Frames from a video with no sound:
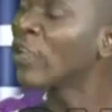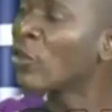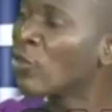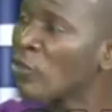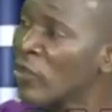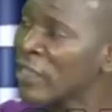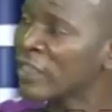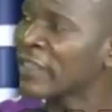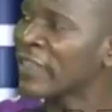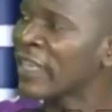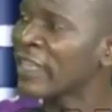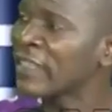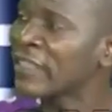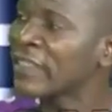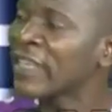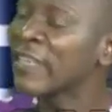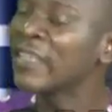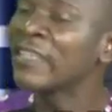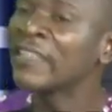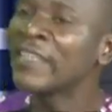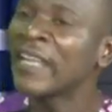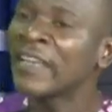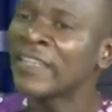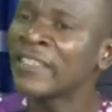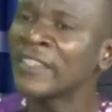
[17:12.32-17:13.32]
which case
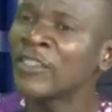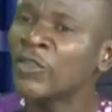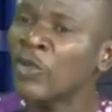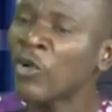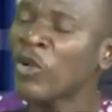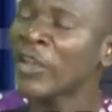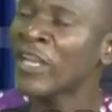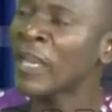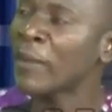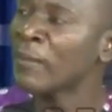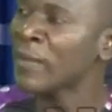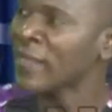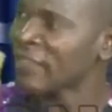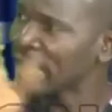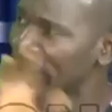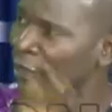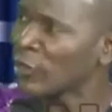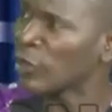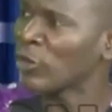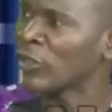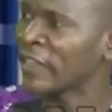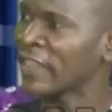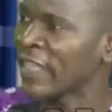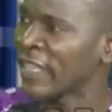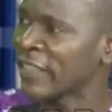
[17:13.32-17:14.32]
there is no other person
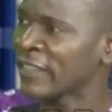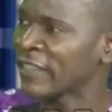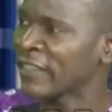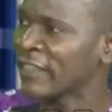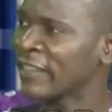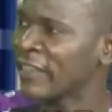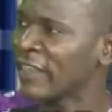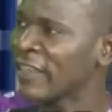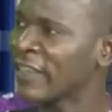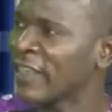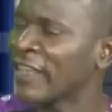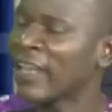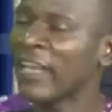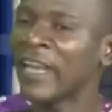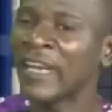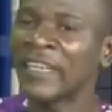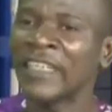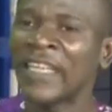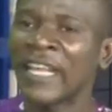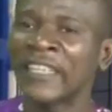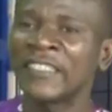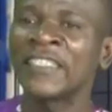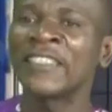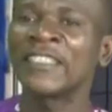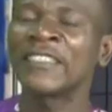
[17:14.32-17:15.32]
contesting, and
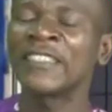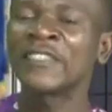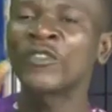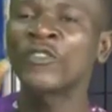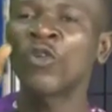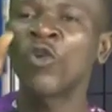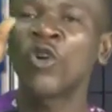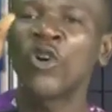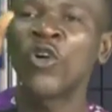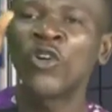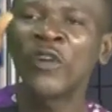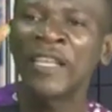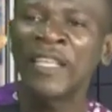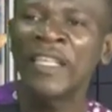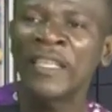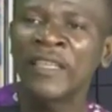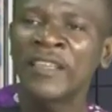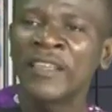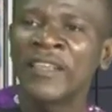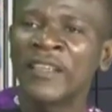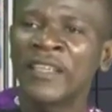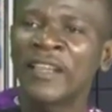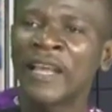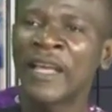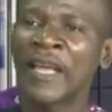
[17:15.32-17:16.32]
that it is only
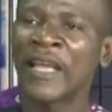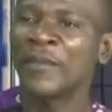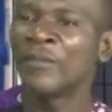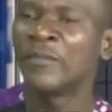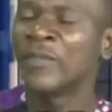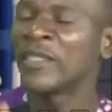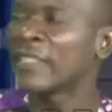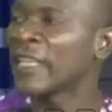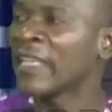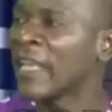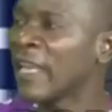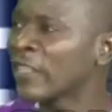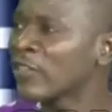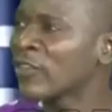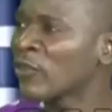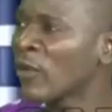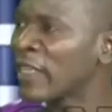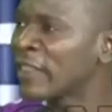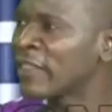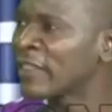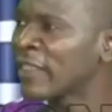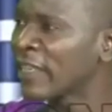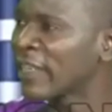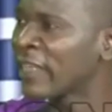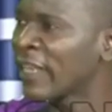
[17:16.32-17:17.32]
uh, eh, Mr.
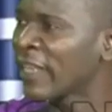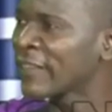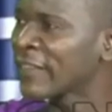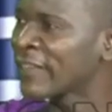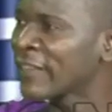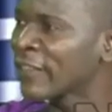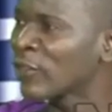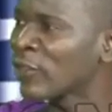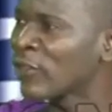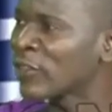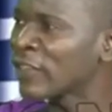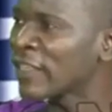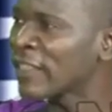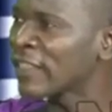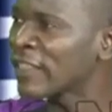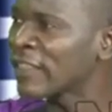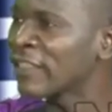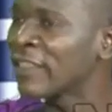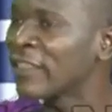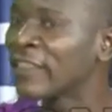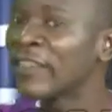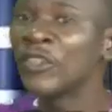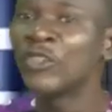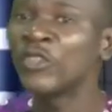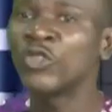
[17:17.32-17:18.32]
XYZ that is contesting.
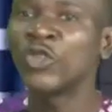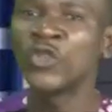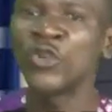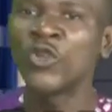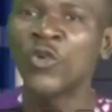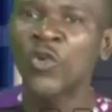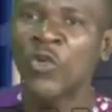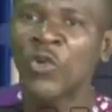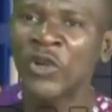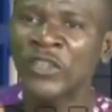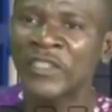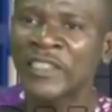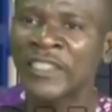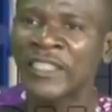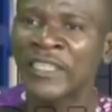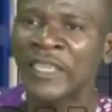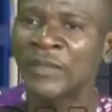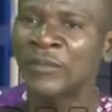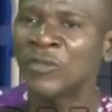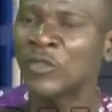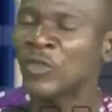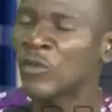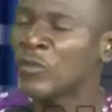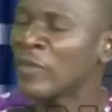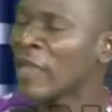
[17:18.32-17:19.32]
Do you want him
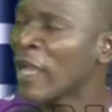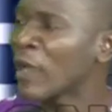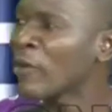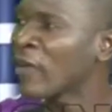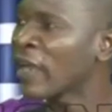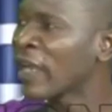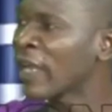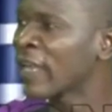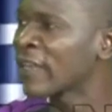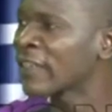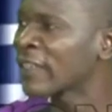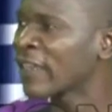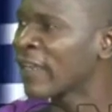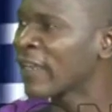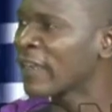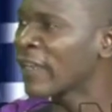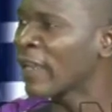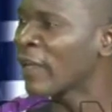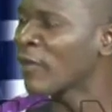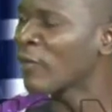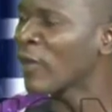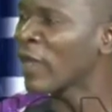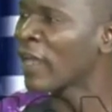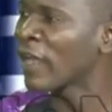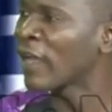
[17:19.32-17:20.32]
to be our, card, card,
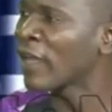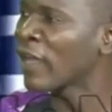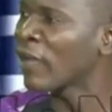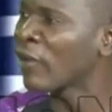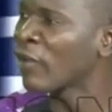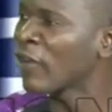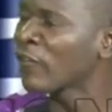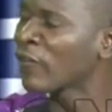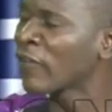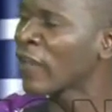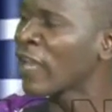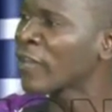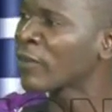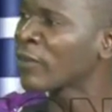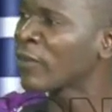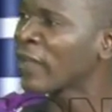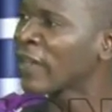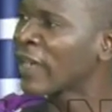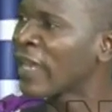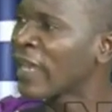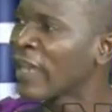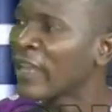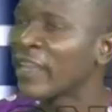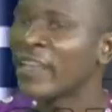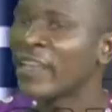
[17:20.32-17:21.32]
our, our flag bearer?